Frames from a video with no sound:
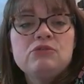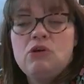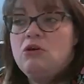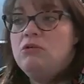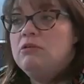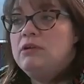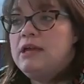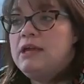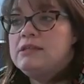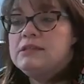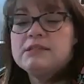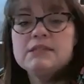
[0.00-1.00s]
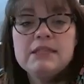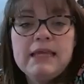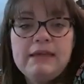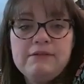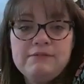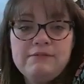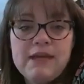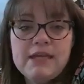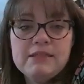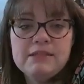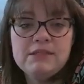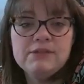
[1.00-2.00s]
law? Okay. This is a latent
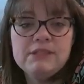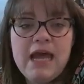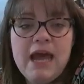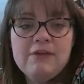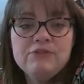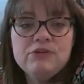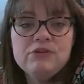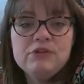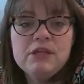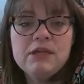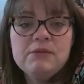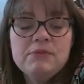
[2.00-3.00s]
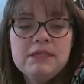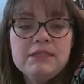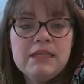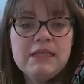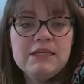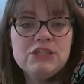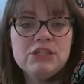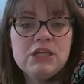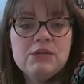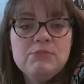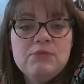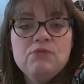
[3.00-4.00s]
phase. So it's after the complete dilation
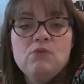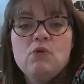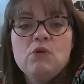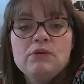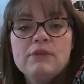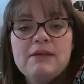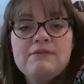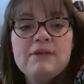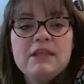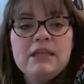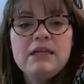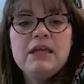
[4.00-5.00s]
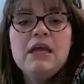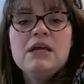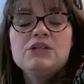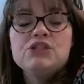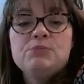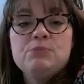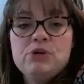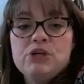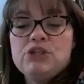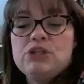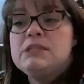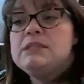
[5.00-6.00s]
and before that feeling to
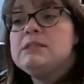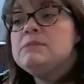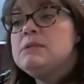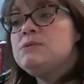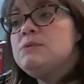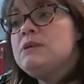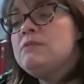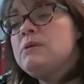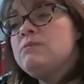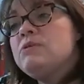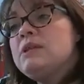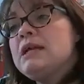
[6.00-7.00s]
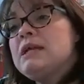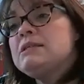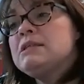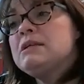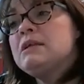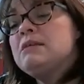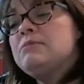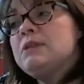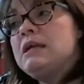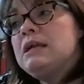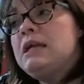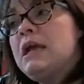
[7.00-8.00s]
push. And sometimes we have people that get to
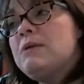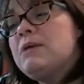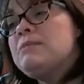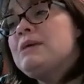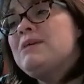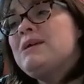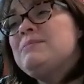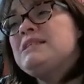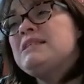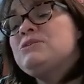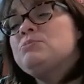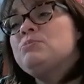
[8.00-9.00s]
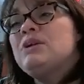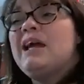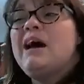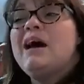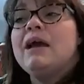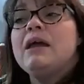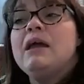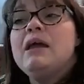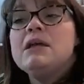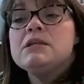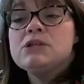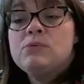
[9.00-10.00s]
complete and maybe that baby's still pretty high.
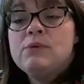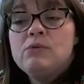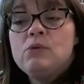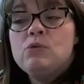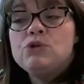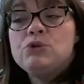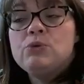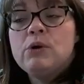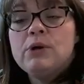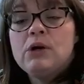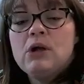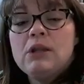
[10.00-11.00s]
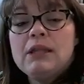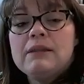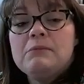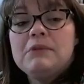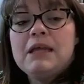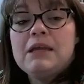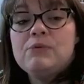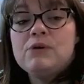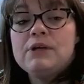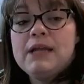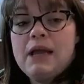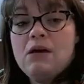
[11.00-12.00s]
So we will do what we call let them labor
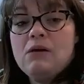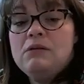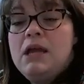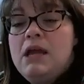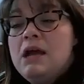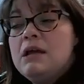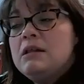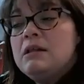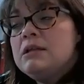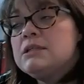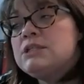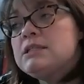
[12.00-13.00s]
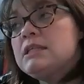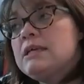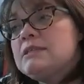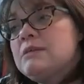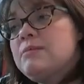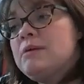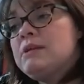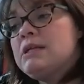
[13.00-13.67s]
down. And that just allows that